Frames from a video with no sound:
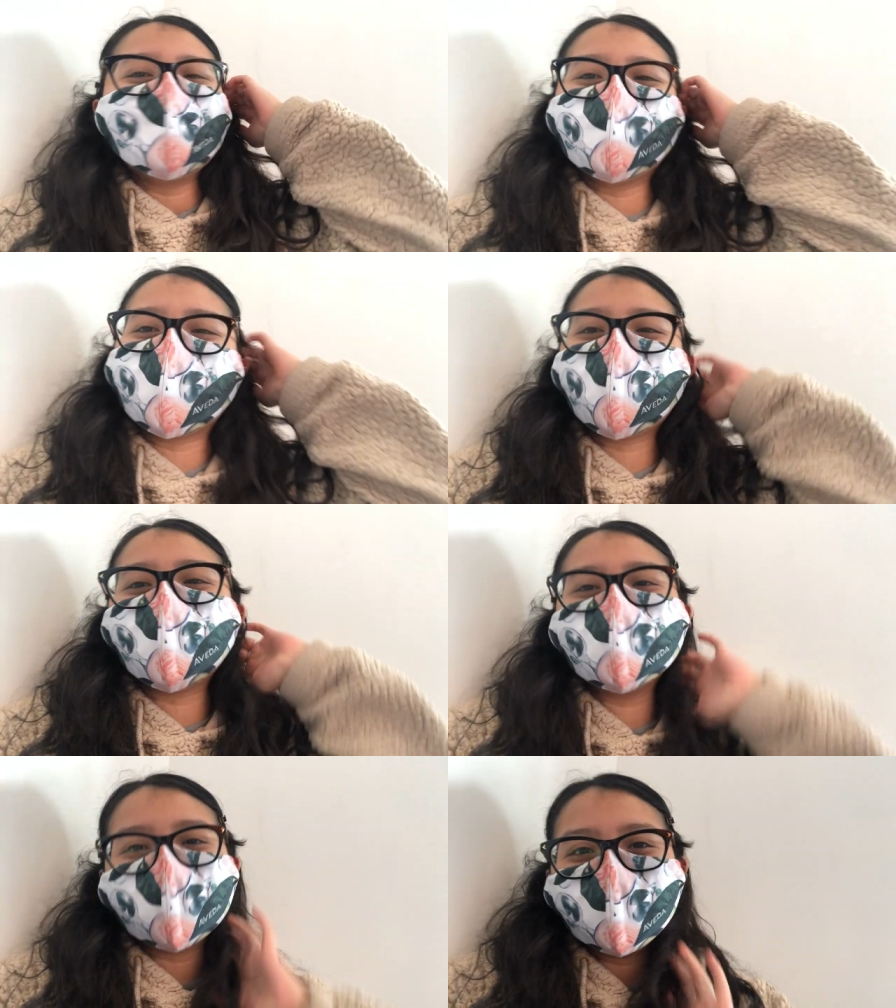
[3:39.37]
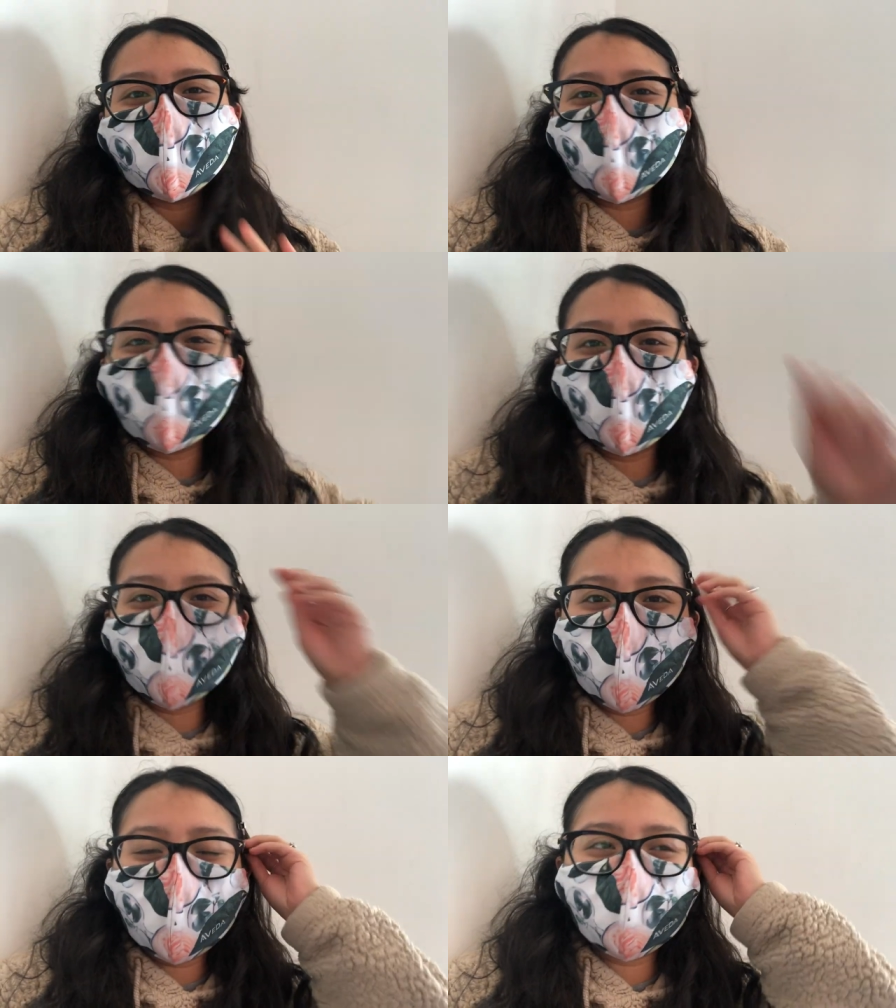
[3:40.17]
but I'll probably tell you at home or,
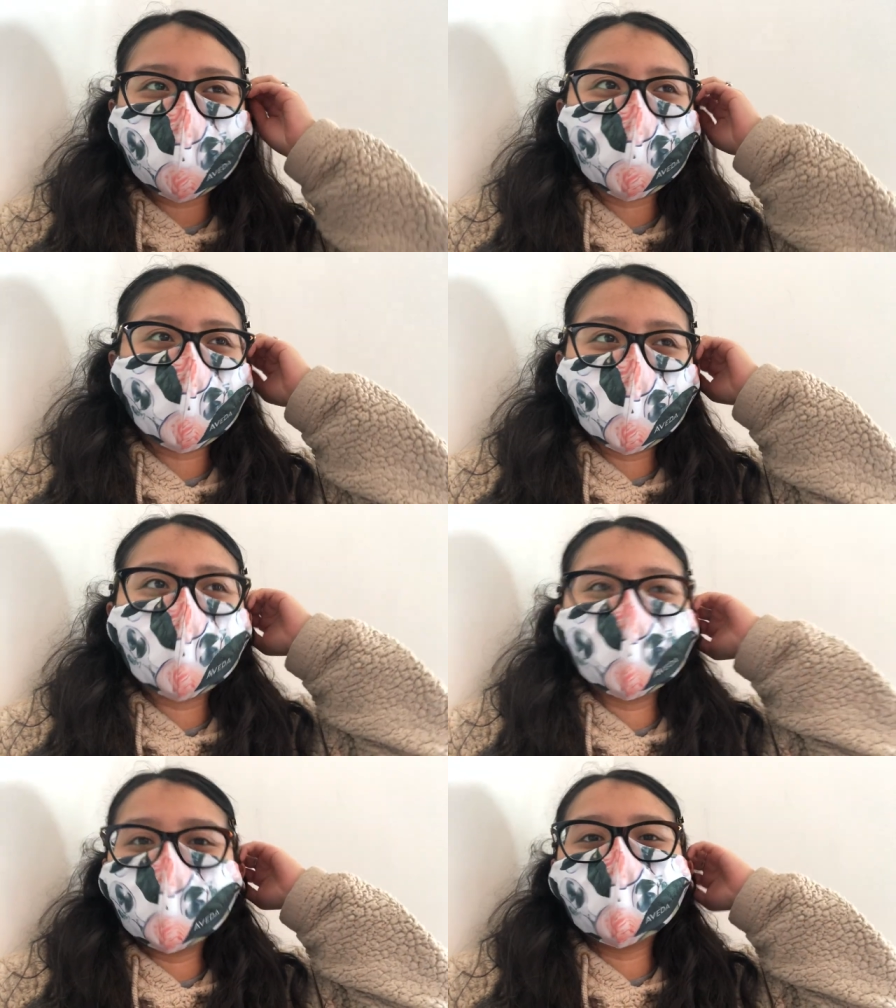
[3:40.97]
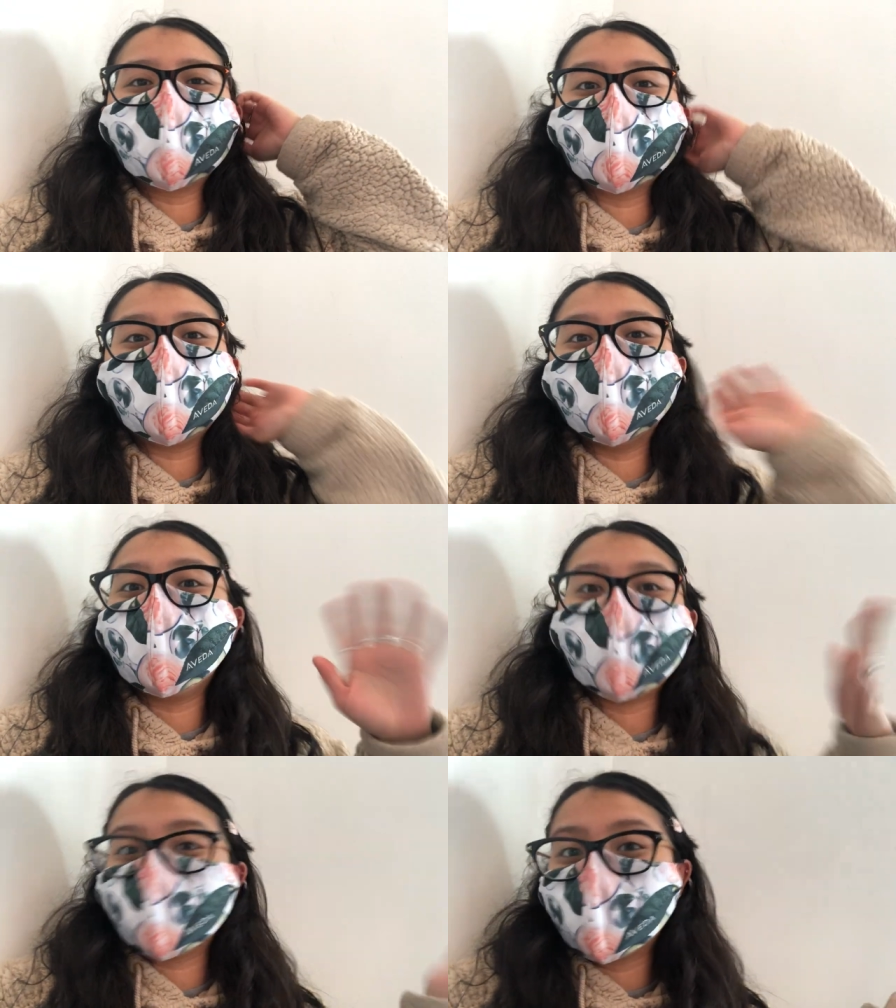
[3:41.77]
or something with Elizabeth because she
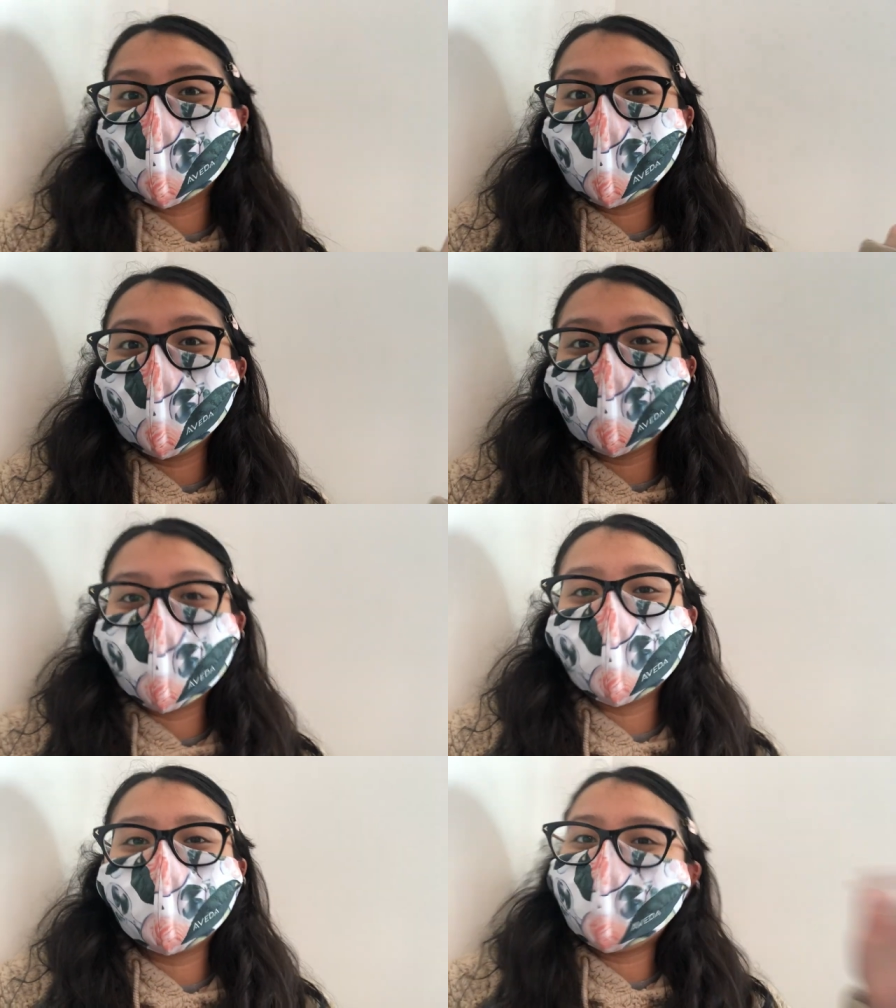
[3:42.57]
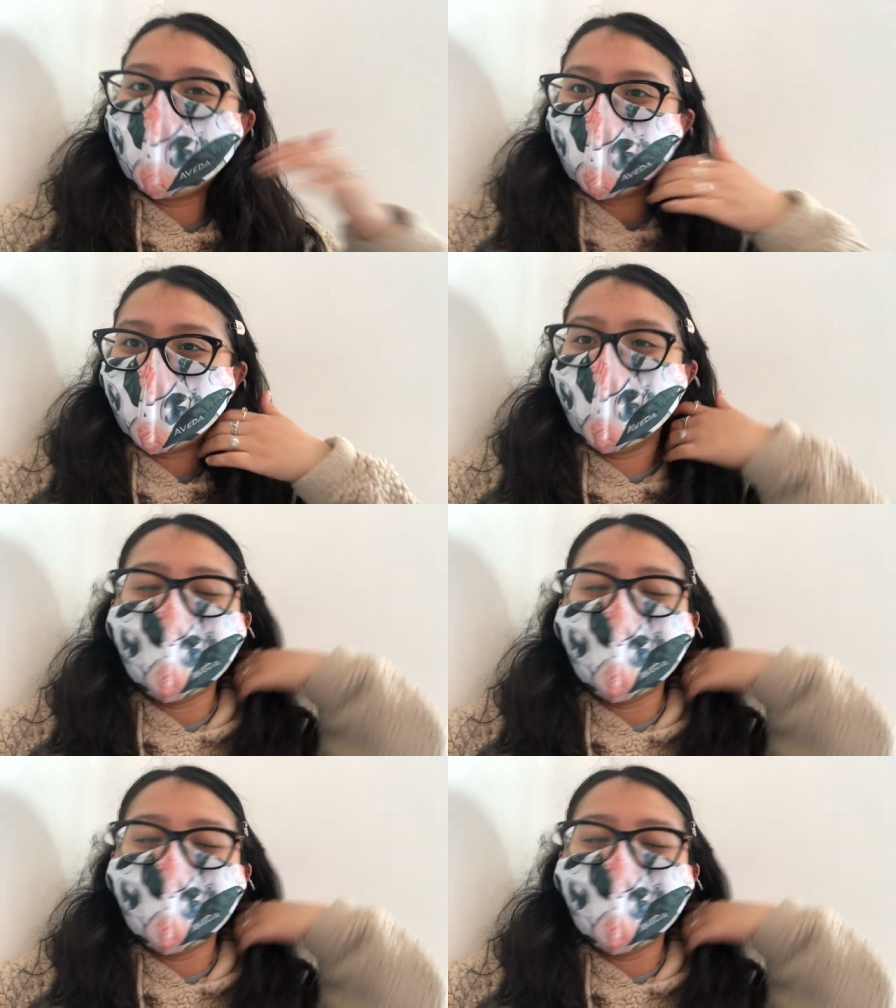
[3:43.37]
hasn't heard it either. She's busy today.